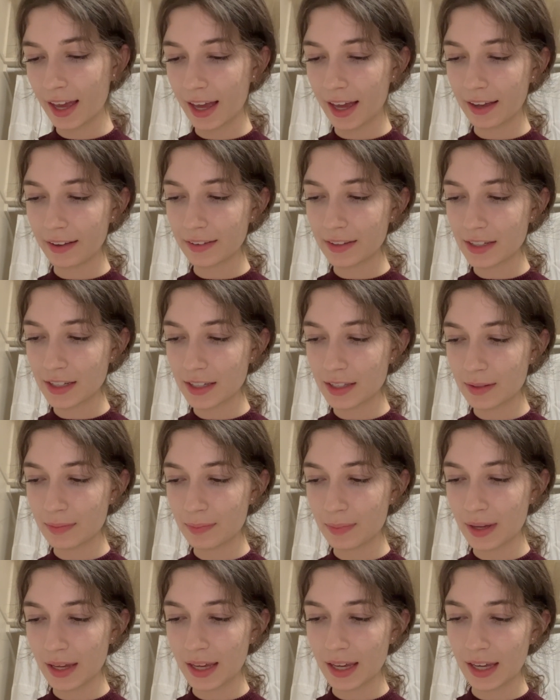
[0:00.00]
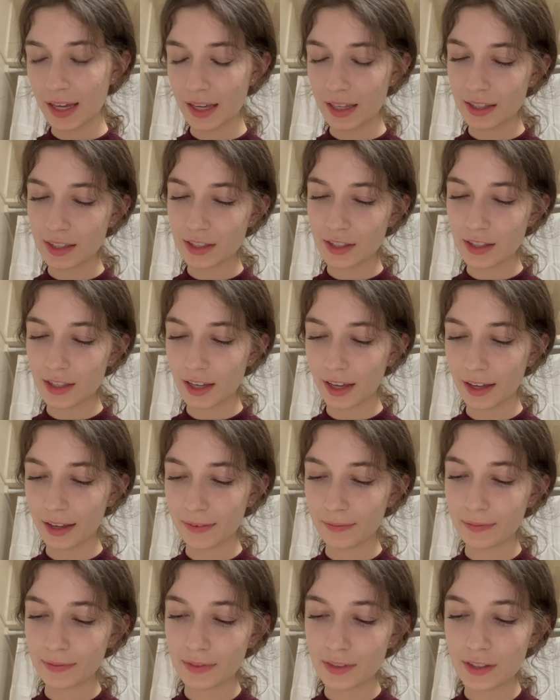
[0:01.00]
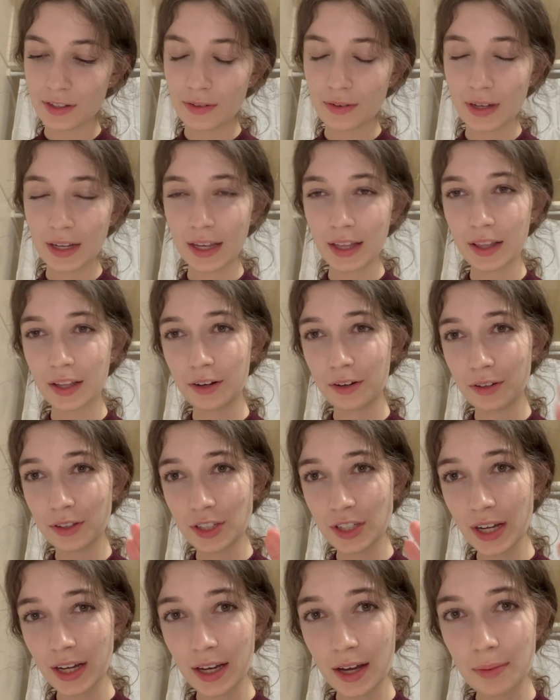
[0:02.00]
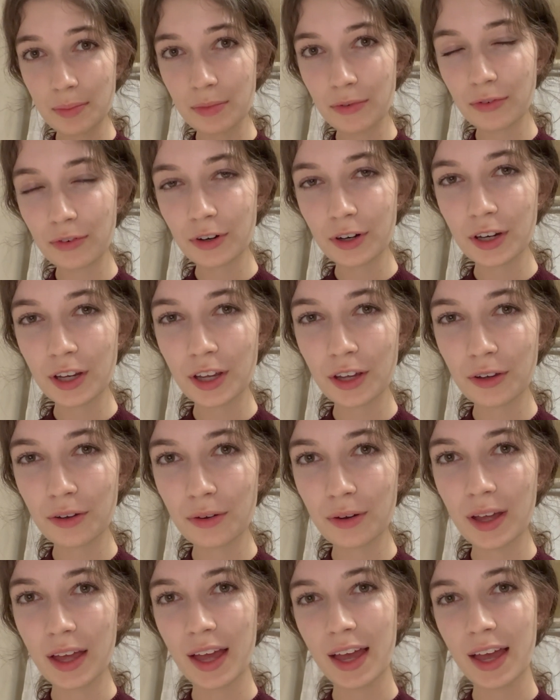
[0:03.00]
I'll just be doing a little checkup for you,